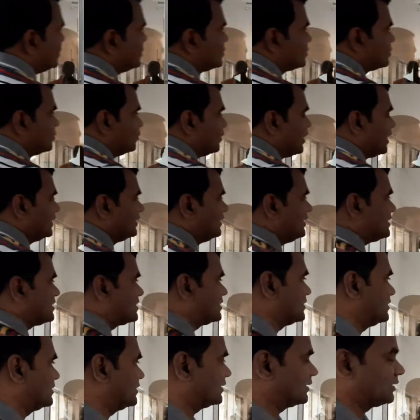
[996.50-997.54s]
So I need
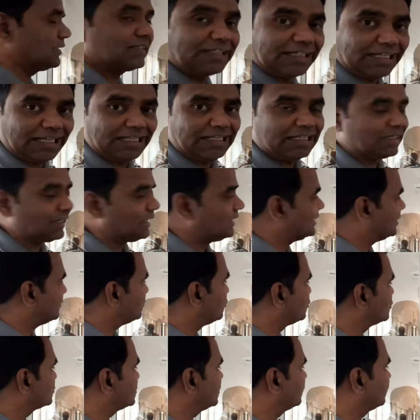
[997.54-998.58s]
to calculate the
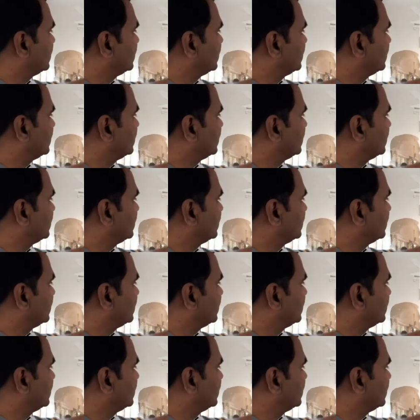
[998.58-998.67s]
amount of